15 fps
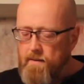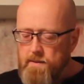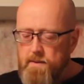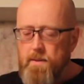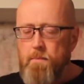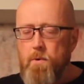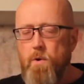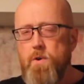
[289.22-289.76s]

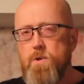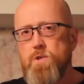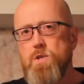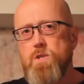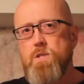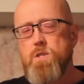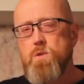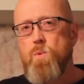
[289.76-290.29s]
some
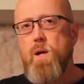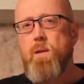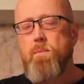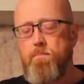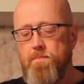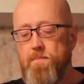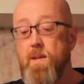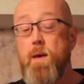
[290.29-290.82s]
oranges as well.
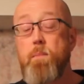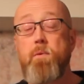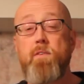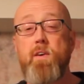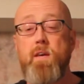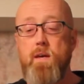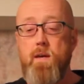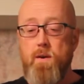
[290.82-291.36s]
The
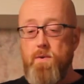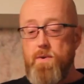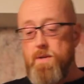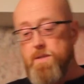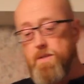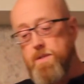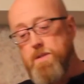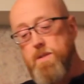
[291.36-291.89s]
ABV here
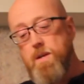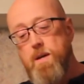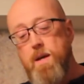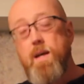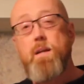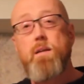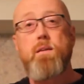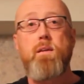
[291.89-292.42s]
is
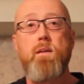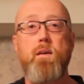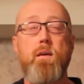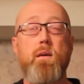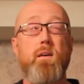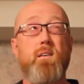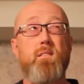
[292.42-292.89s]
80.